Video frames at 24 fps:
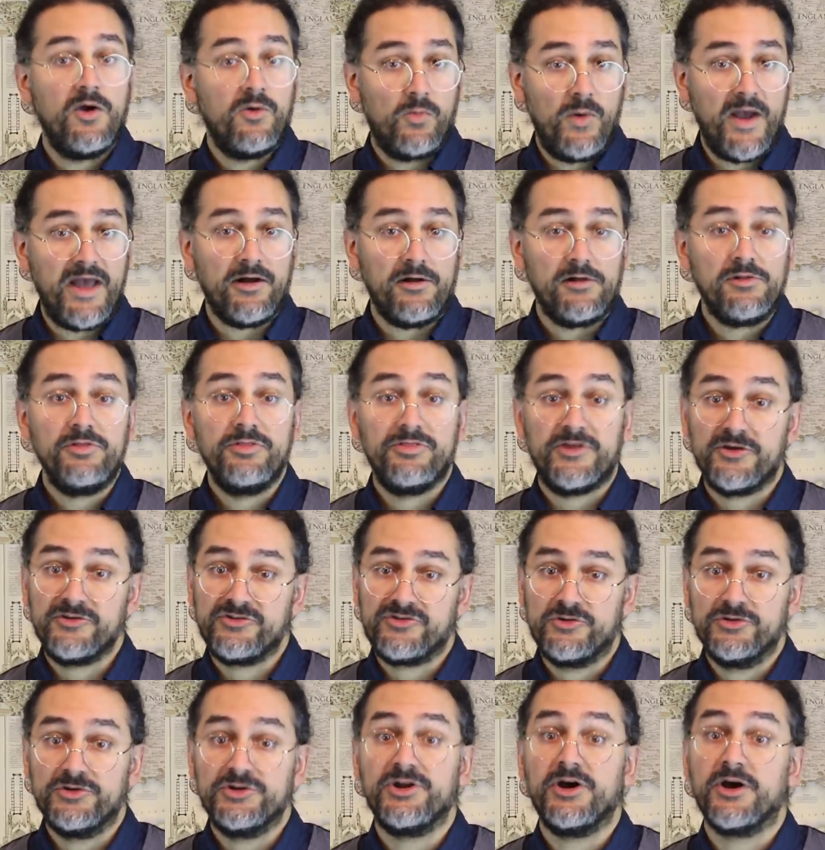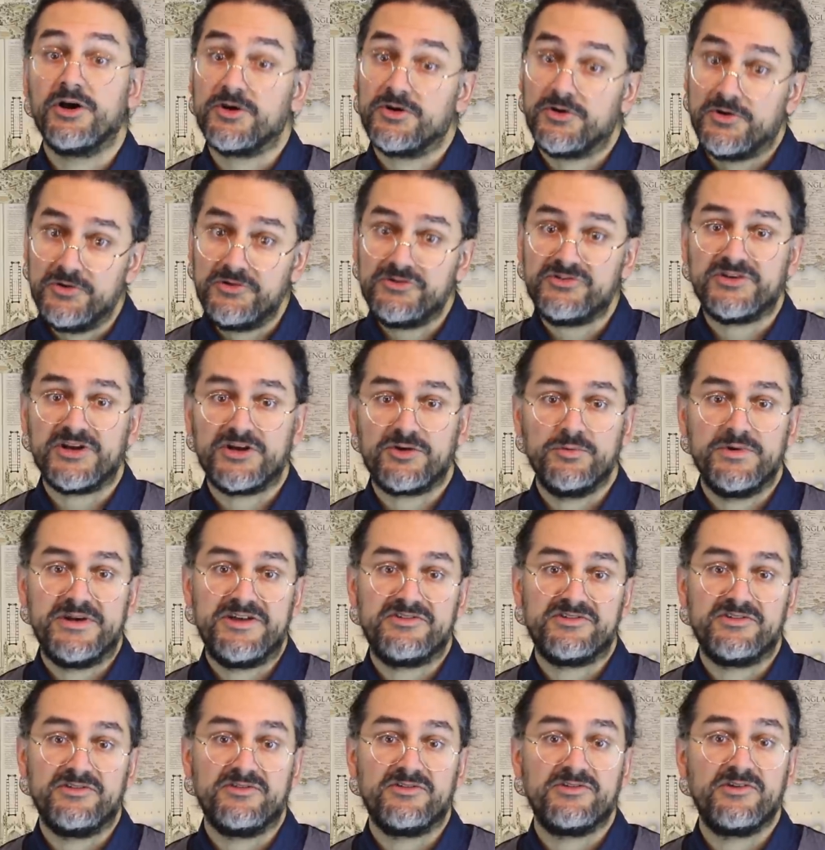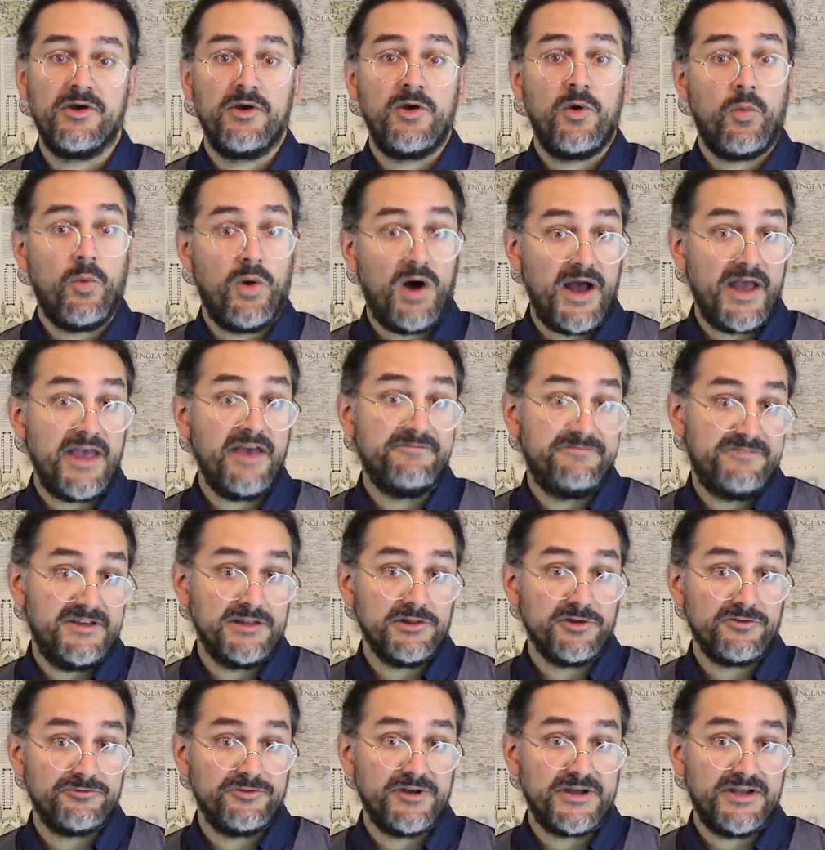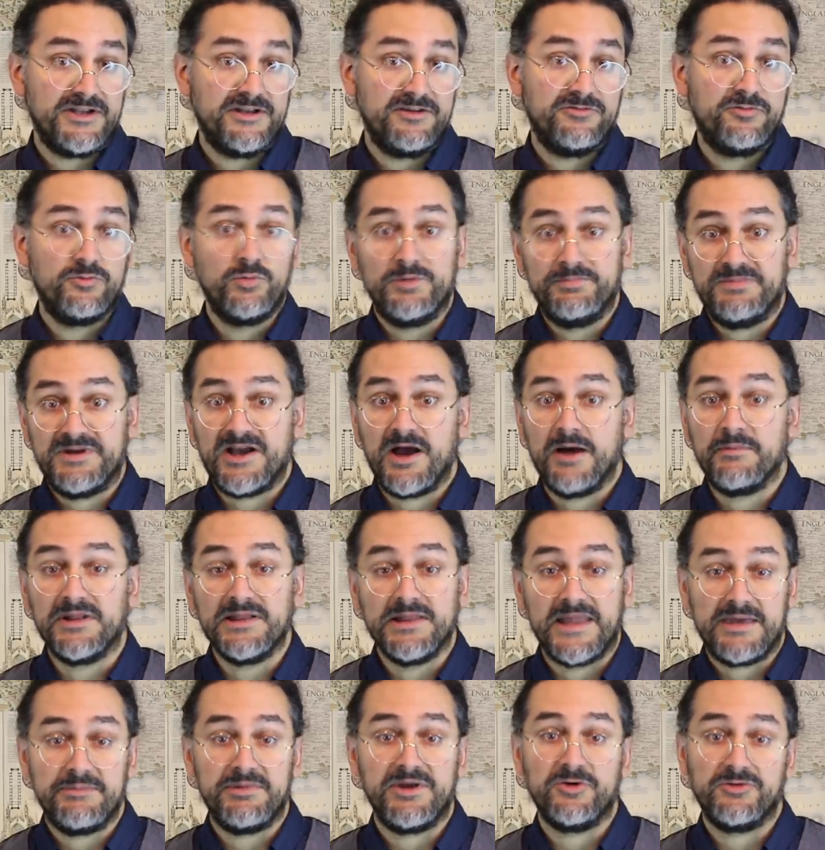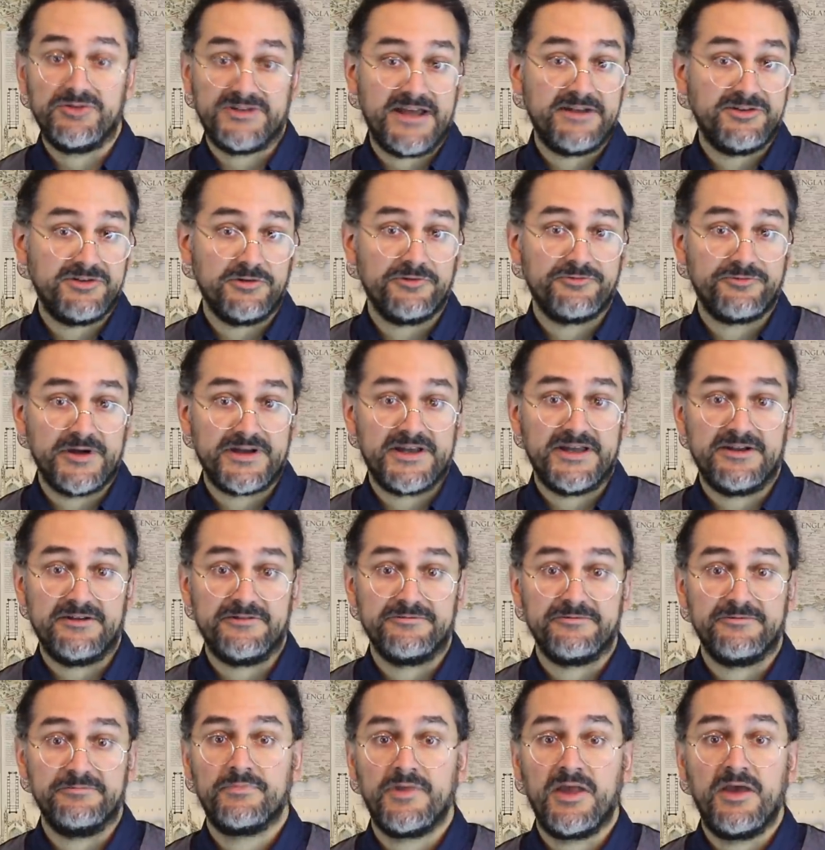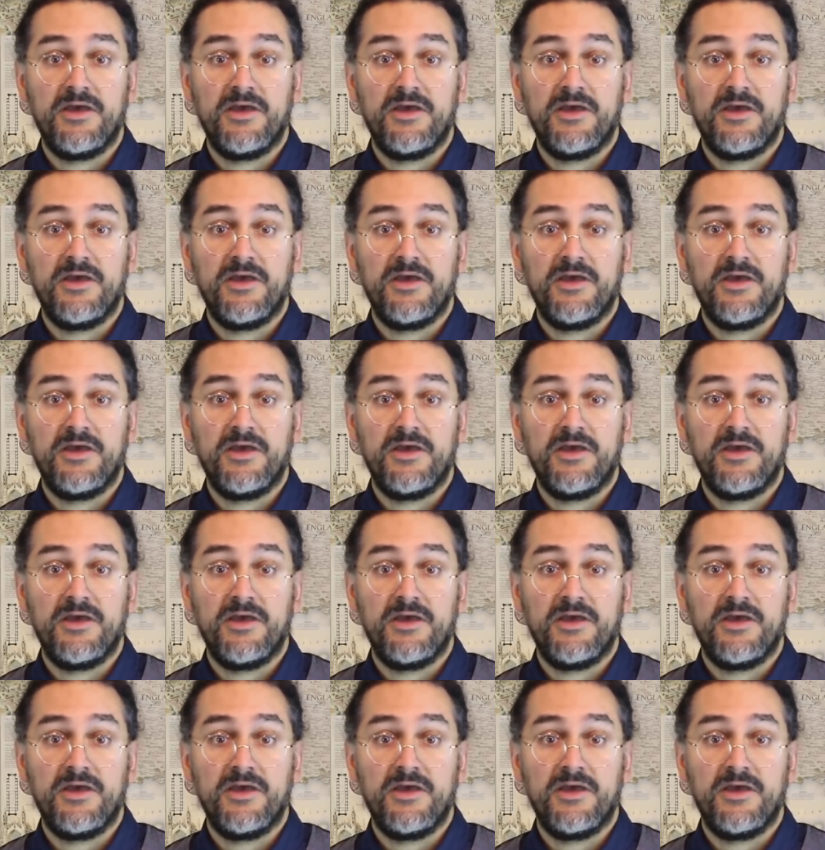Well, there's good acoustic reasons why a velar fricative would become a labiodental fricative.